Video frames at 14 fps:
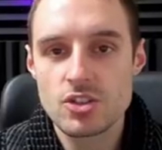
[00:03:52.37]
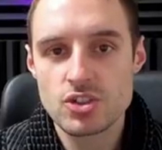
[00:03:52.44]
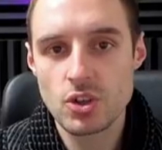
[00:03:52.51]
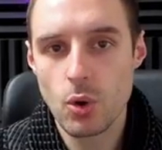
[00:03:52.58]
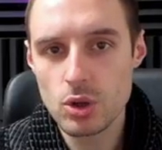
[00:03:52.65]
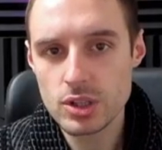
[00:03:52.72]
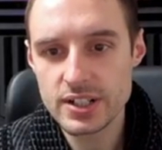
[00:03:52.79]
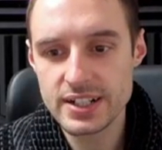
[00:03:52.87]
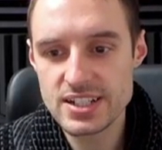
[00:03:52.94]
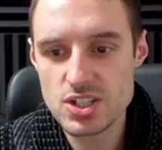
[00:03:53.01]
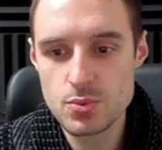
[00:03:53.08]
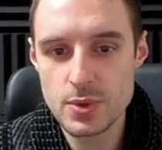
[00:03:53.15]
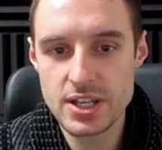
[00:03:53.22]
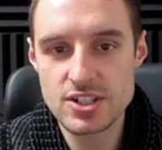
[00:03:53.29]
So all the
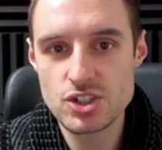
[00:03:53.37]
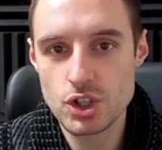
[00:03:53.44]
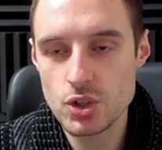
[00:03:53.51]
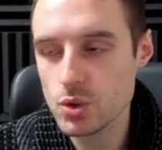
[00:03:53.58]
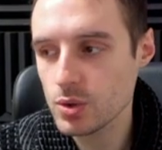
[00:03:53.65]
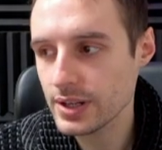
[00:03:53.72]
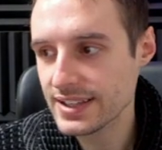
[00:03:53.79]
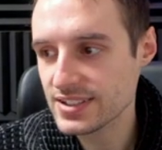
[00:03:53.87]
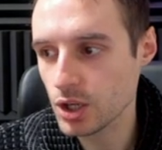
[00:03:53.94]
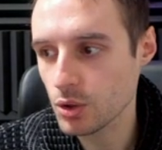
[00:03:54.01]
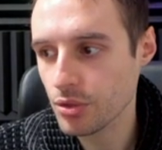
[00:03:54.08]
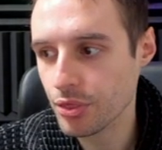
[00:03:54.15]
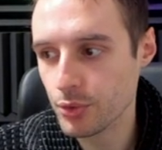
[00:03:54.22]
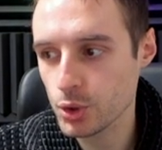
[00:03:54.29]
glitches we can do, let's
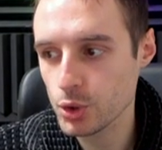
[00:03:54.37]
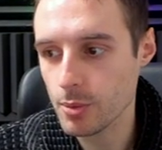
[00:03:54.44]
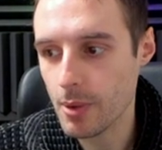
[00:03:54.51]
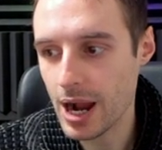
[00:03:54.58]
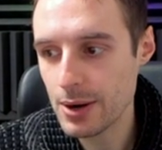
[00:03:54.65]
go through them.